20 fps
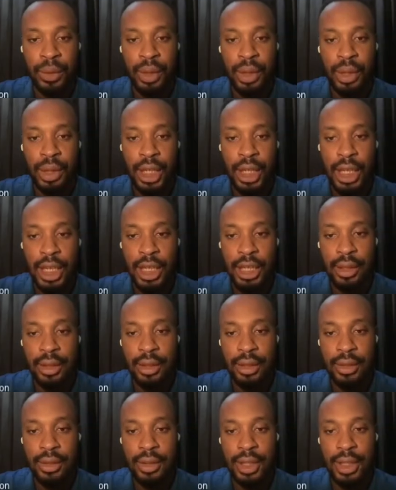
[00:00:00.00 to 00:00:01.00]

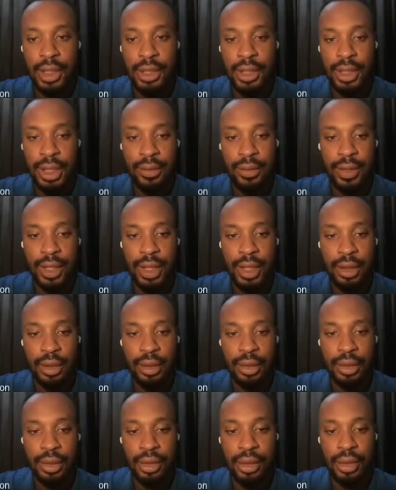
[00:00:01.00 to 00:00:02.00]
client, the server,
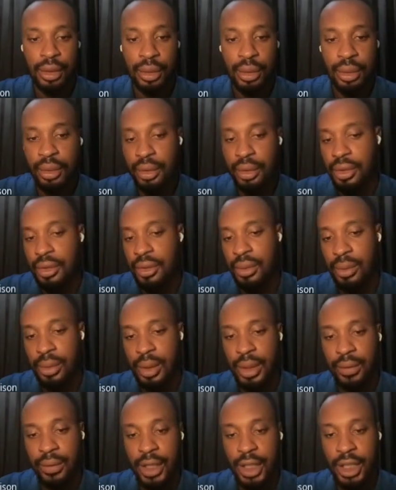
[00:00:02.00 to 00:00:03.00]
also the host,
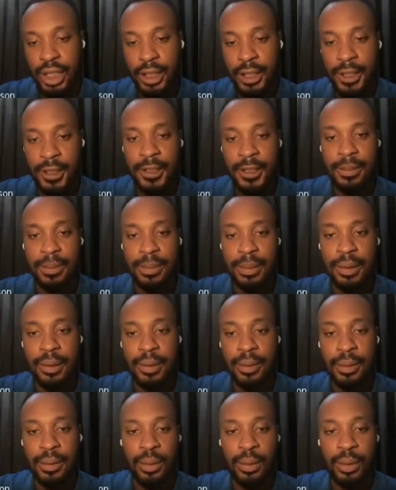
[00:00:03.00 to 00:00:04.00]
whatever it is. But
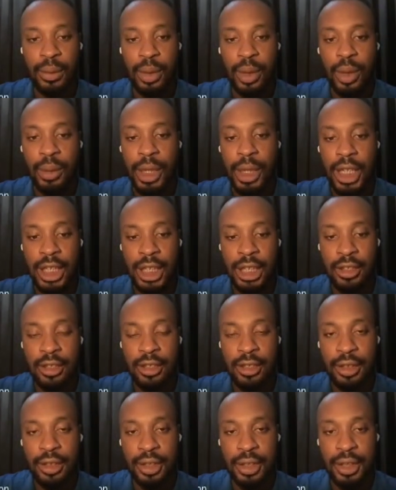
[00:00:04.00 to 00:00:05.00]
normally it's
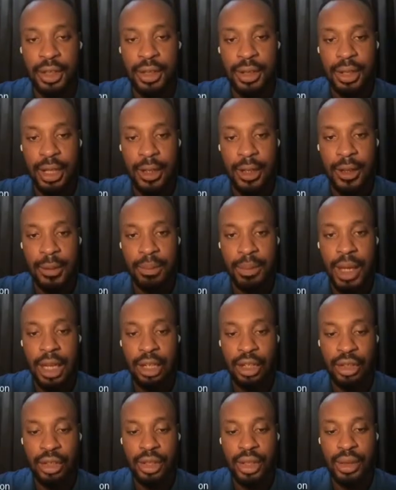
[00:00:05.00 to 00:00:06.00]
just me, I
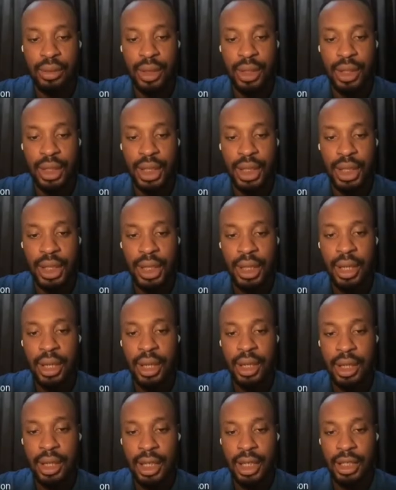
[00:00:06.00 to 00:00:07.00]
just deal with the
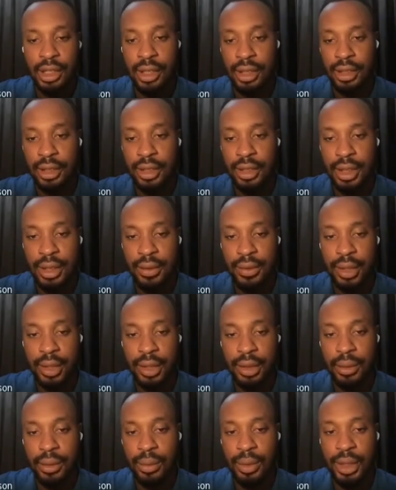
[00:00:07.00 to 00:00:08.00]
client and
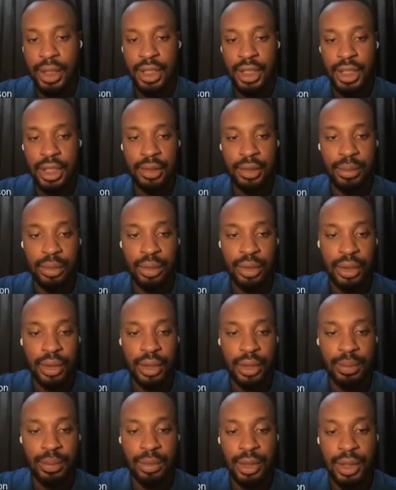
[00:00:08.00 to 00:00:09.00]
server, which is most of
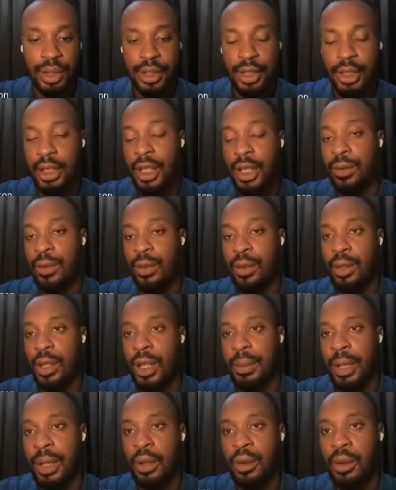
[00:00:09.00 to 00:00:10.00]
this thing. If you
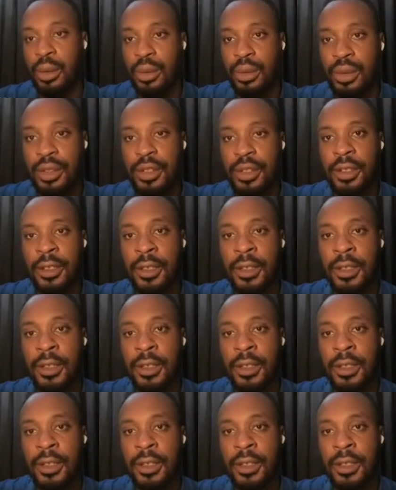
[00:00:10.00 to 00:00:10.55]
talk about host,